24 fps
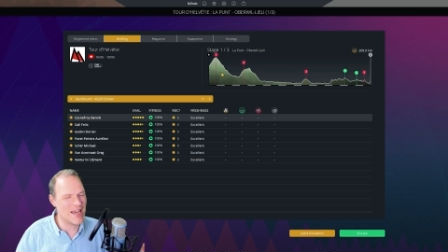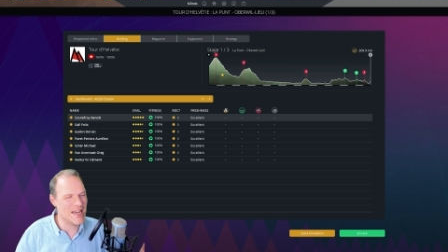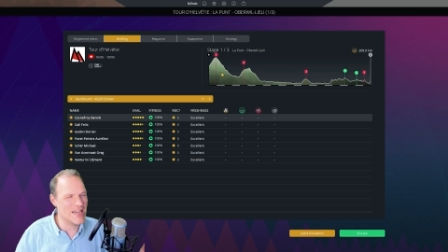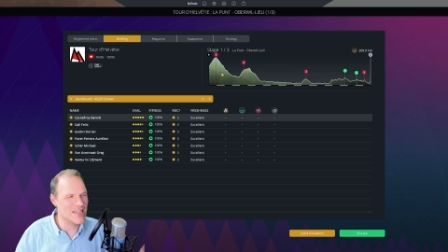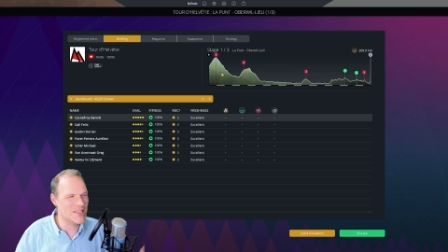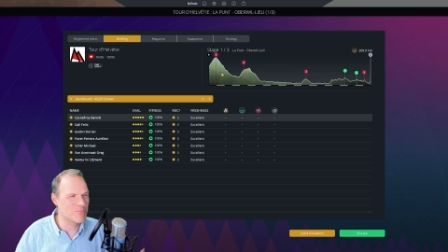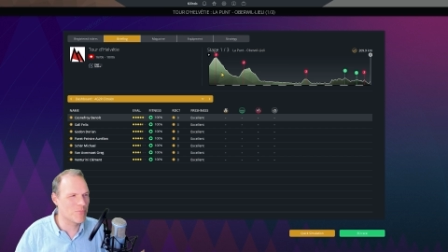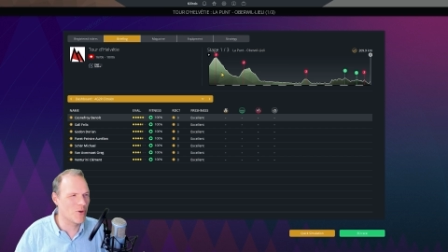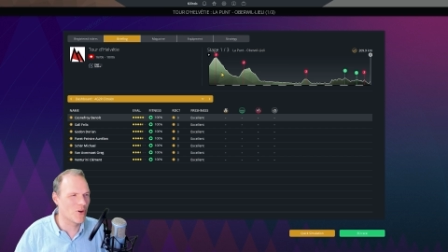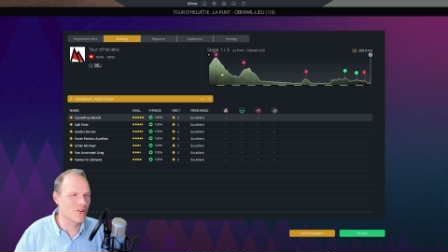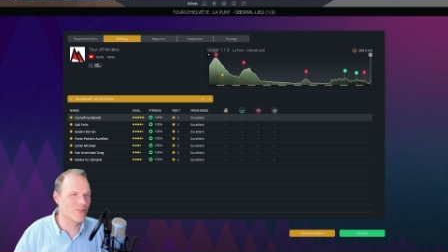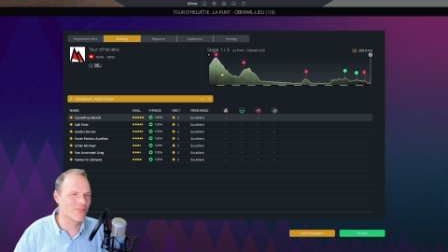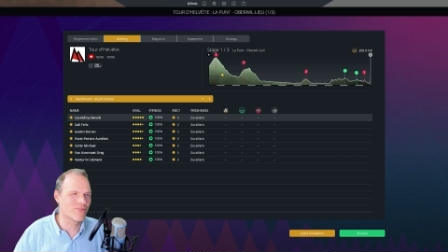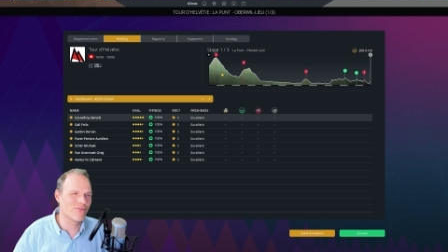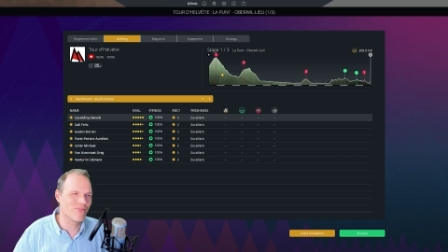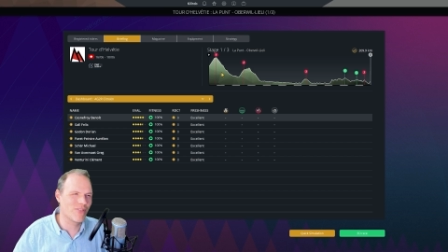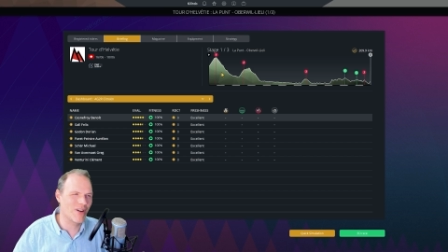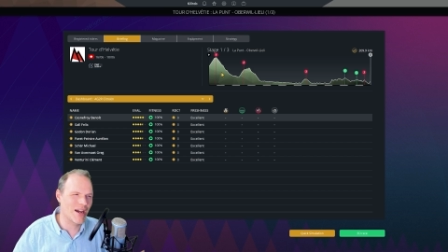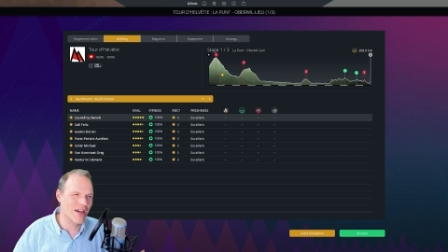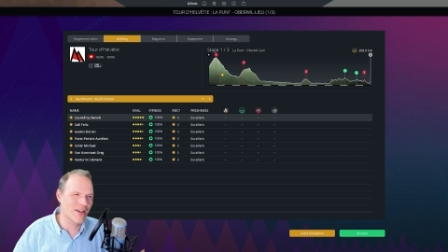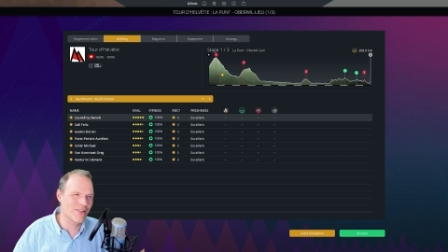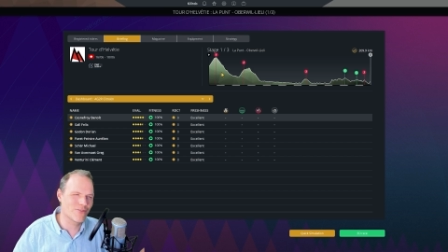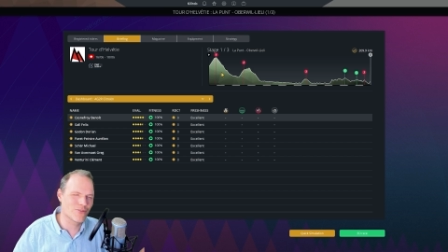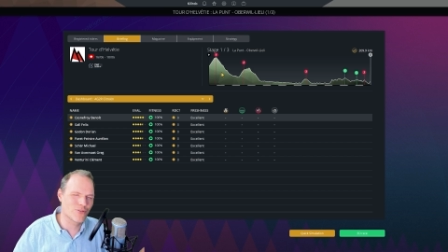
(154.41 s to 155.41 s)

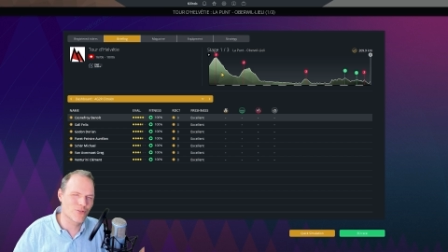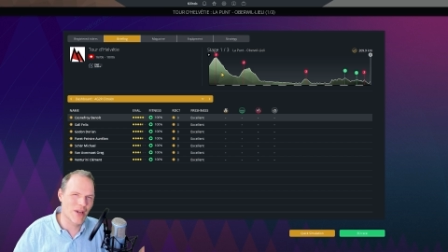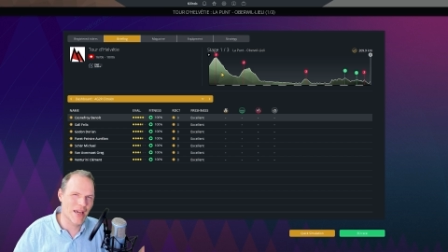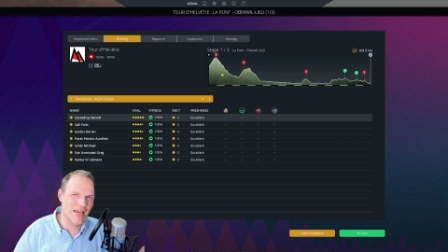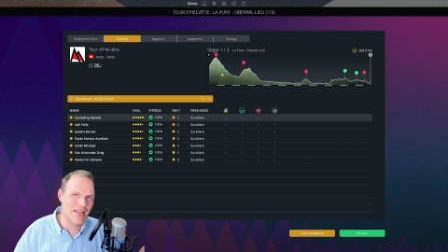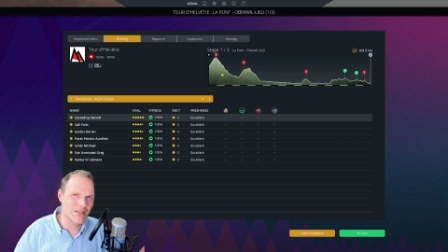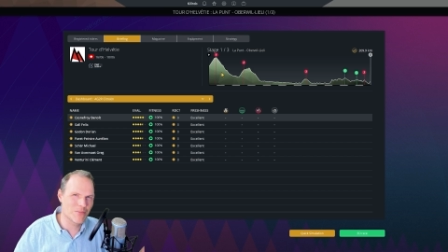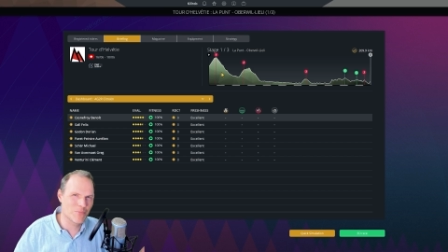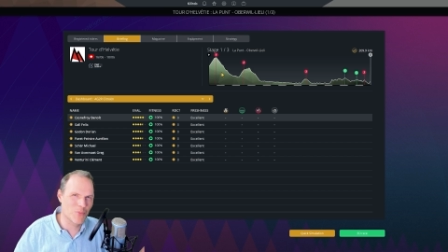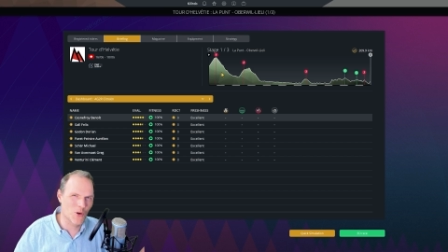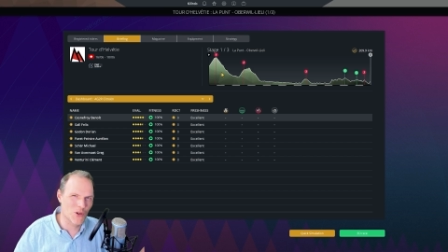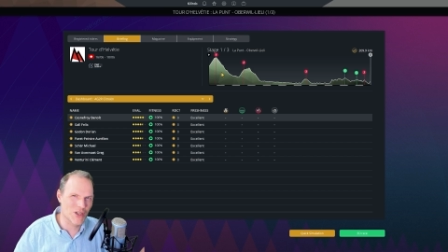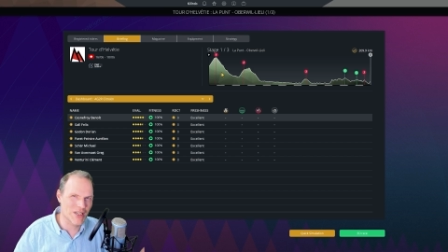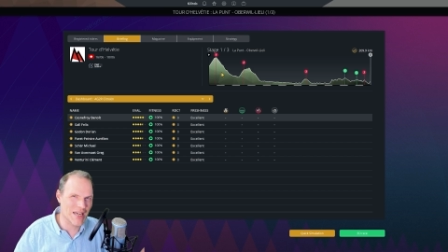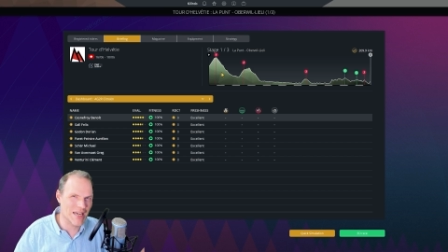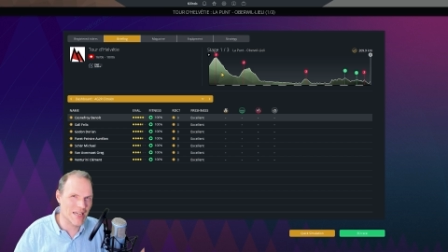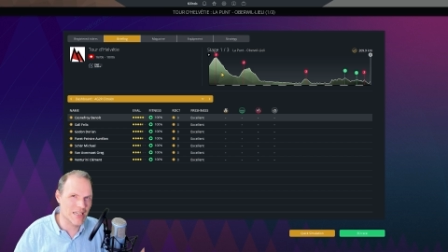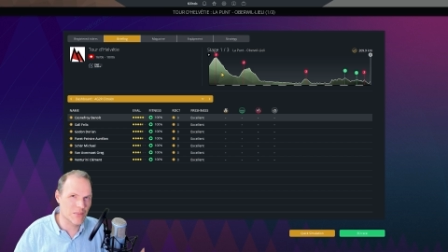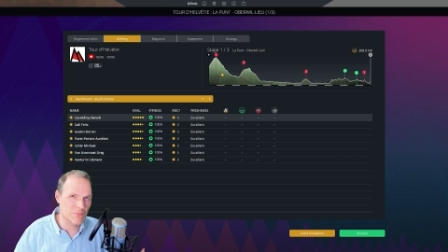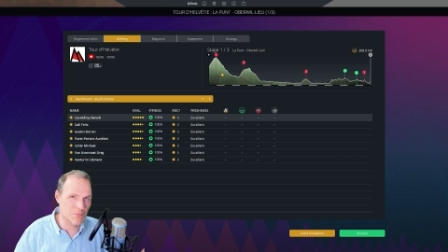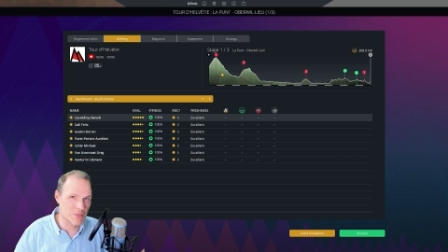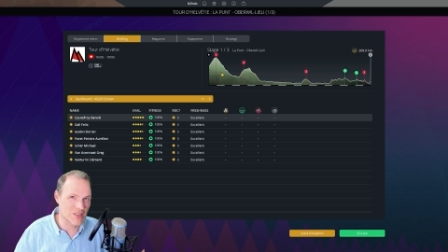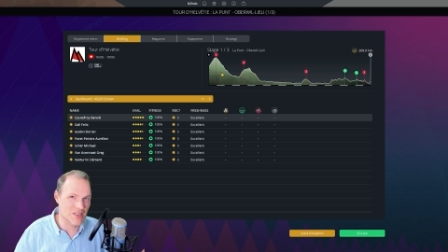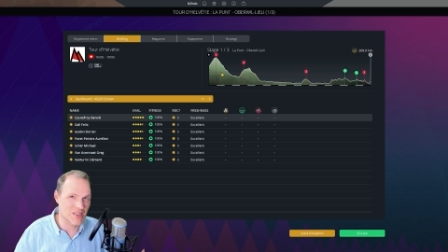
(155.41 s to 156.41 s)
8.5 to
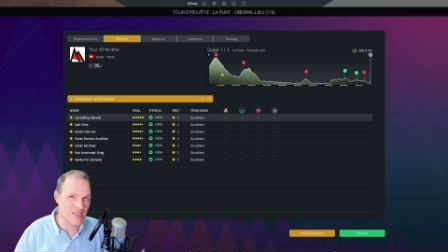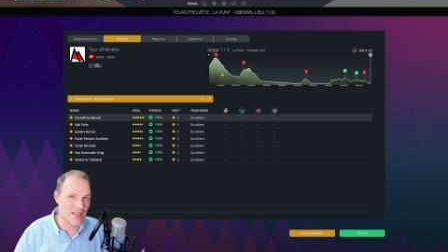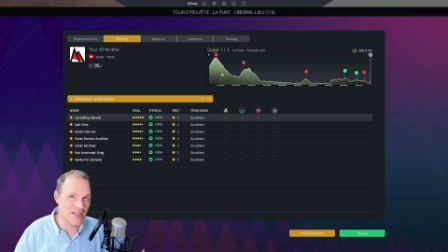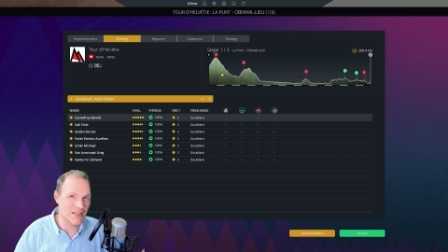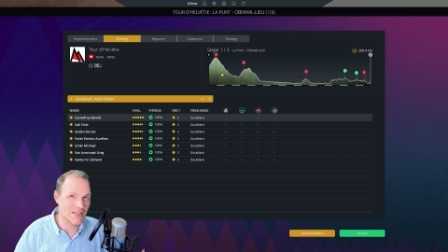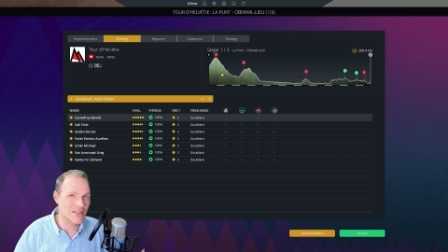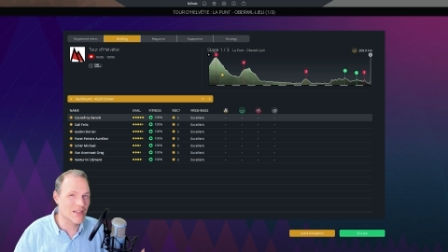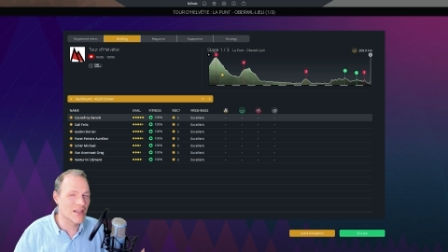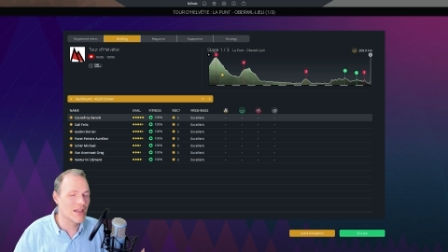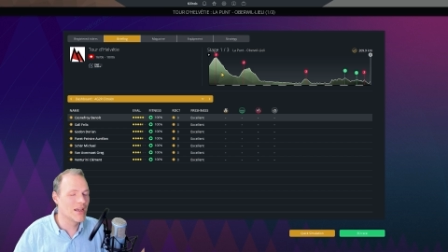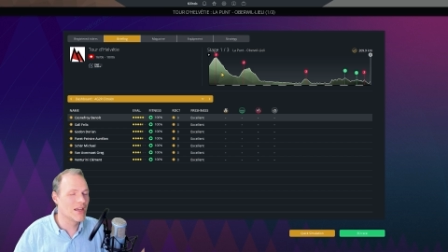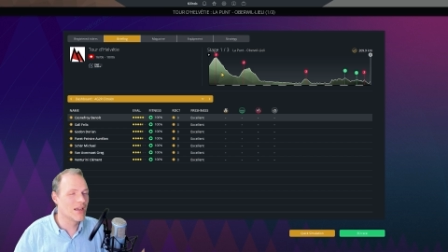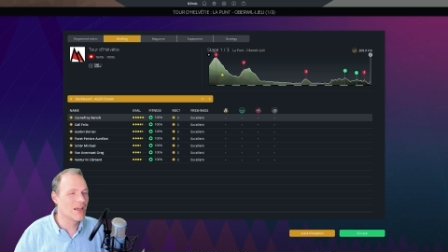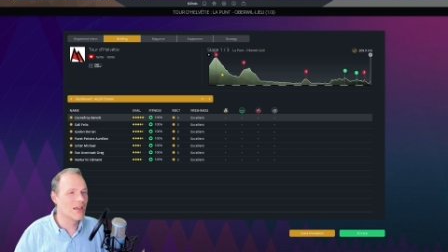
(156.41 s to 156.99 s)
8.8%